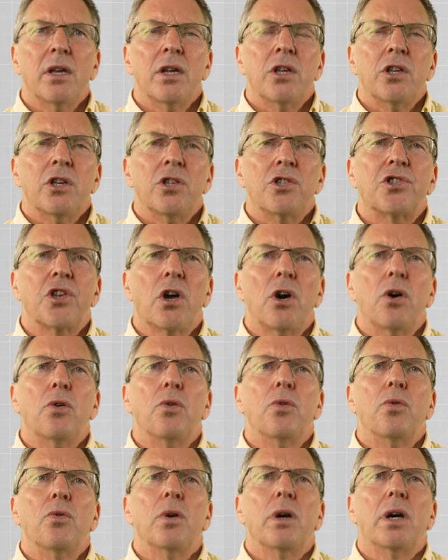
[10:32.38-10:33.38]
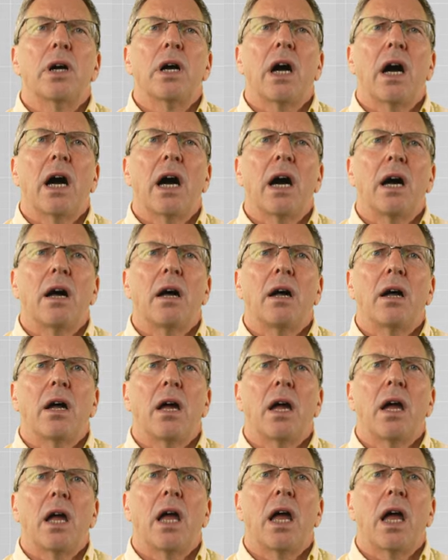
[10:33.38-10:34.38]
So
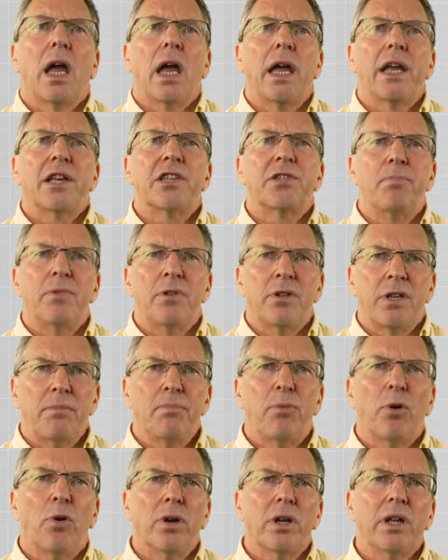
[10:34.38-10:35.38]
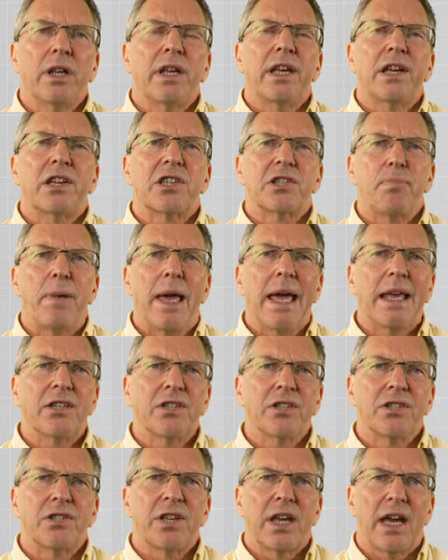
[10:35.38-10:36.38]
importantly,
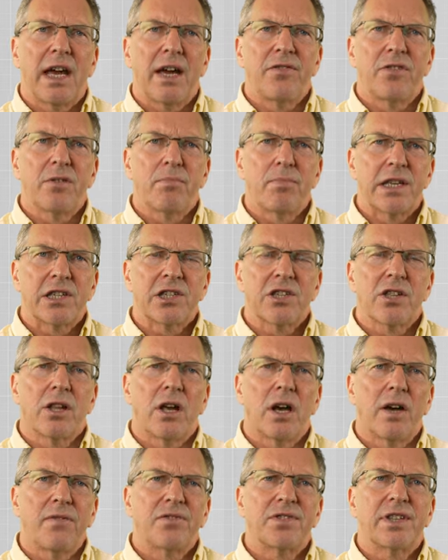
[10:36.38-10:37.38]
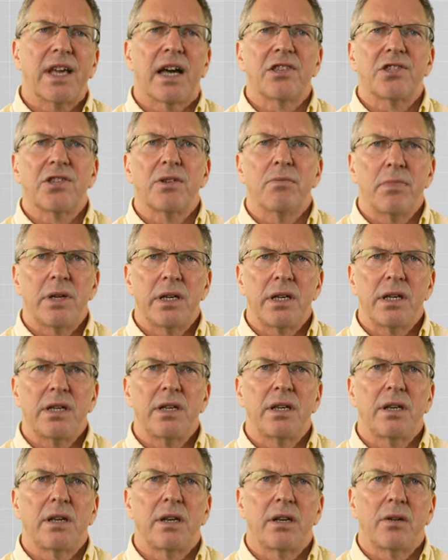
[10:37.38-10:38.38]
expected to have the best life doesn't
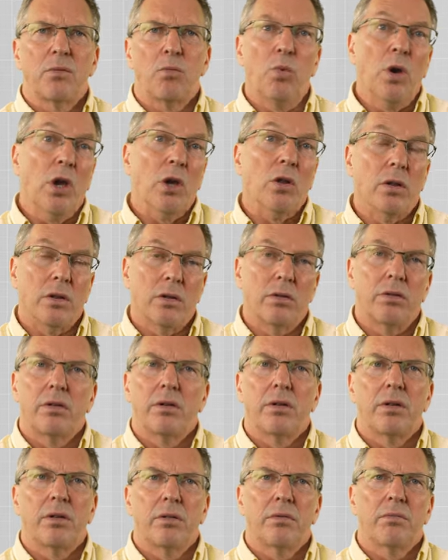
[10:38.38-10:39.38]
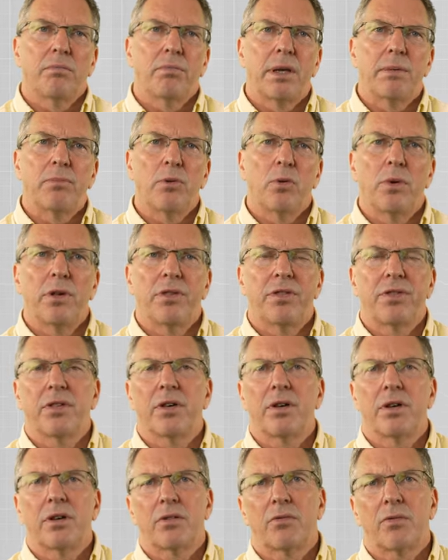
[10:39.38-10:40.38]
mean will. People with
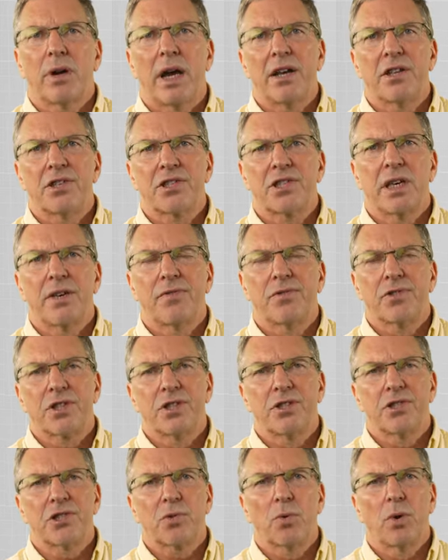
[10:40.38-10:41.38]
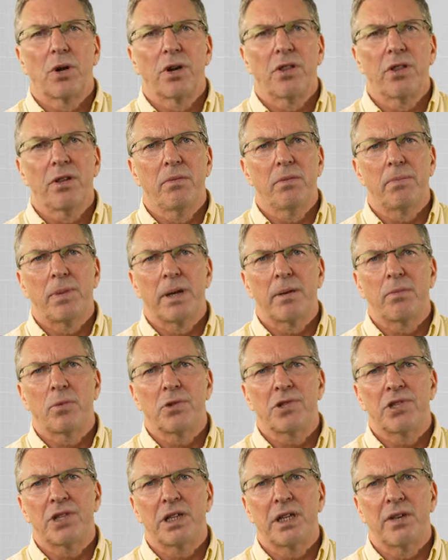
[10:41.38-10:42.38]
the greatest gifts can squander them, and people with
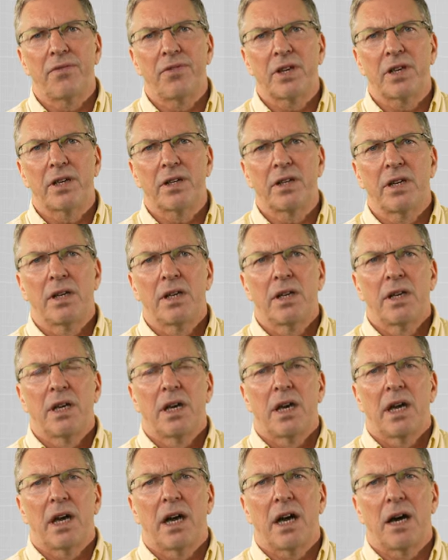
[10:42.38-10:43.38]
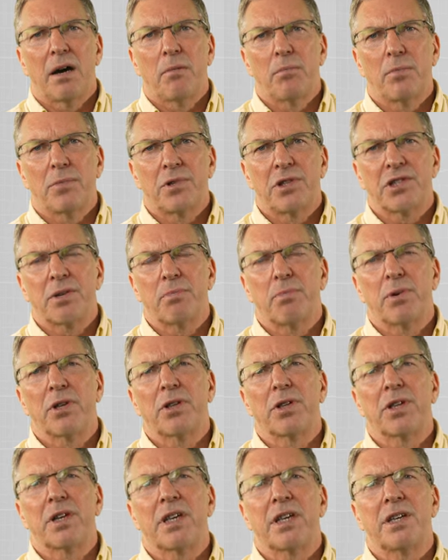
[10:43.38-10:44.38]
significant
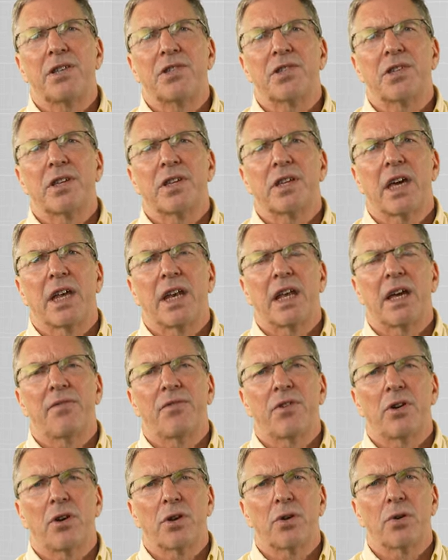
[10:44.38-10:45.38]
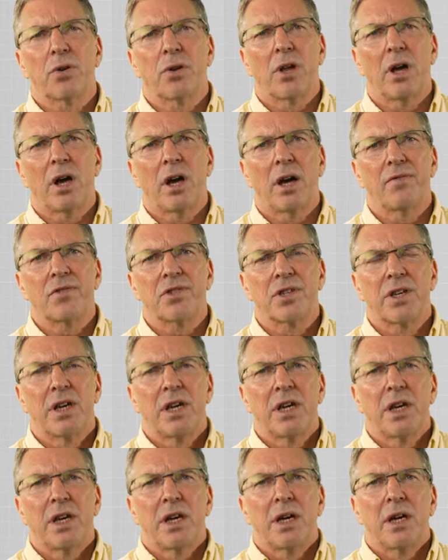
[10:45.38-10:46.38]
disabilities can have very good lives.
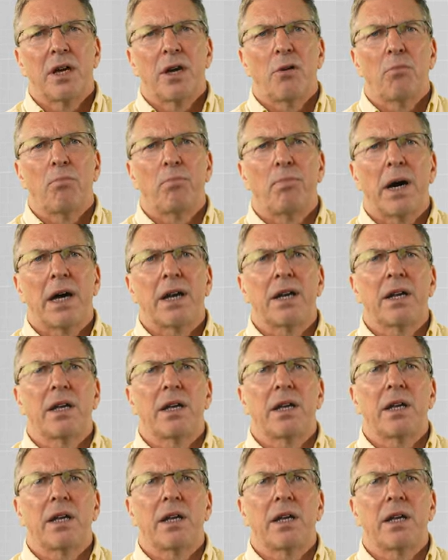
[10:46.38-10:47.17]
But